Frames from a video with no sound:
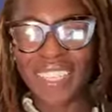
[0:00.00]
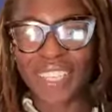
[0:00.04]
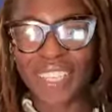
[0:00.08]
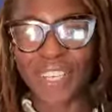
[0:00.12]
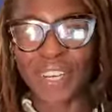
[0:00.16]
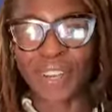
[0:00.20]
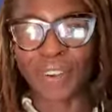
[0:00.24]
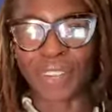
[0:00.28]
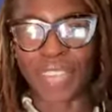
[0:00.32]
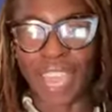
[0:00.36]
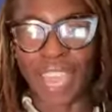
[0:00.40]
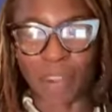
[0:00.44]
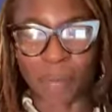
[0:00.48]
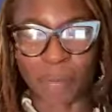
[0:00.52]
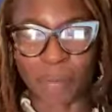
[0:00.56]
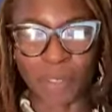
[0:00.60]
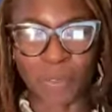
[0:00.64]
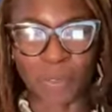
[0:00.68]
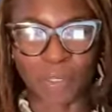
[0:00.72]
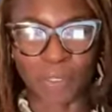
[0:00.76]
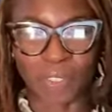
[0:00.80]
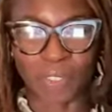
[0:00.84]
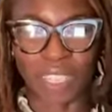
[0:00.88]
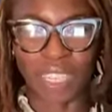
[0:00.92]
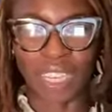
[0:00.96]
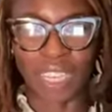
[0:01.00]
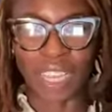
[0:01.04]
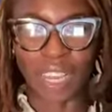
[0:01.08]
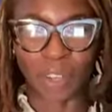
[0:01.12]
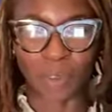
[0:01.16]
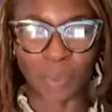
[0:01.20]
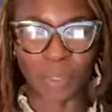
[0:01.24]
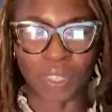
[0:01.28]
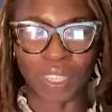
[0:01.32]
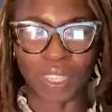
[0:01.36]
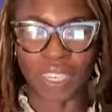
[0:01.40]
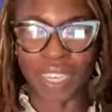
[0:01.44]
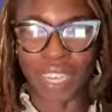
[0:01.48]
you know, cannabis was really
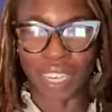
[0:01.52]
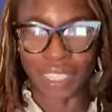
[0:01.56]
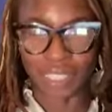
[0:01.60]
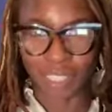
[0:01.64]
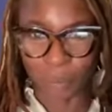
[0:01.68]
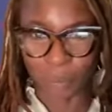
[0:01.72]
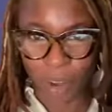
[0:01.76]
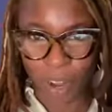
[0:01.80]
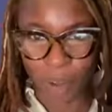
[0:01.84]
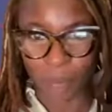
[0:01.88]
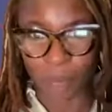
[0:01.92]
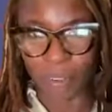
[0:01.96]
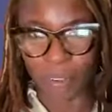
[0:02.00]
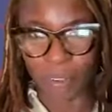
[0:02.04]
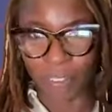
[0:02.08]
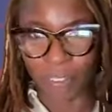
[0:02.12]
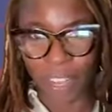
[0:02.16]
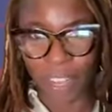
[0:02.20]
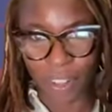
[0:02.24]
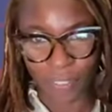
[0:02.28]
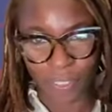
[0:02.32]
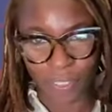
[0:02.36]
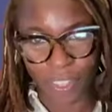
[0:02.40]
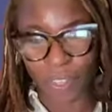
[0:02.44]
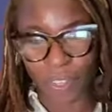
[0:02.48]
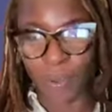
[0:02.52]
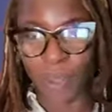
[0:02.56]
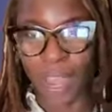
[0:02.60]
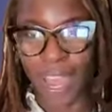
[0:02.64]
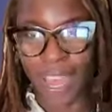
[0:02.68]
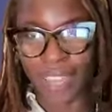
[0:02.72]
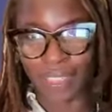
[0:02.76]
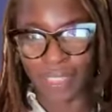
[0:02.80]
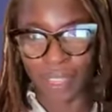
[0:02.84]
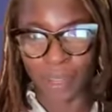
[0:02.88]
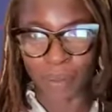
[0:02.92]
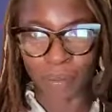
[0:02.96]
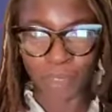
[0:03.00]
held within that Department of Health and you
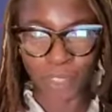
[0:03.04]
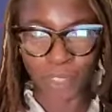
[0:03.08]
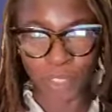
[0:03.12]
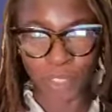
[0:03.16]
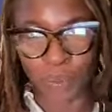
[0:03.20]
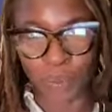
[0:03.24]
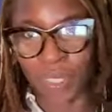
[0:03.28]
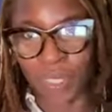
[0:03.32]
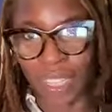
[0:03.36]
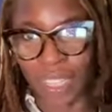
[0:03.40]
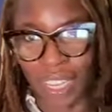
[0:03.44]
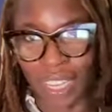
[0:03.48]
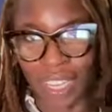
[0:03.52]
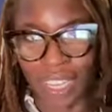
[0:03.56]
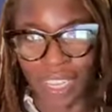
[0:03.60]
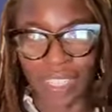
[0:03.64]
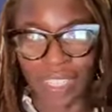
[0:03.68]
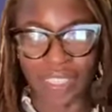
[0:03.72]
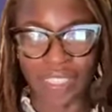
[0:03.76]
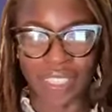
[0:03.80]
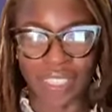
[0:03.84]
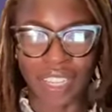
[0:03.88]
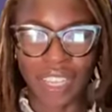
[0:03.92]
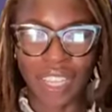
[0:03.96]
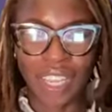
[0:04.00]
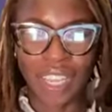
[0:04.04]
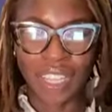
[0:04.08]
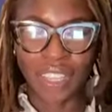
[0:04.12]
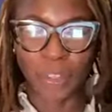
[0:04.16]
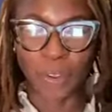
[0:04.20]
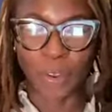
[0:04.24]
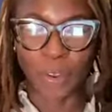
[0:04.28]
had them doing things,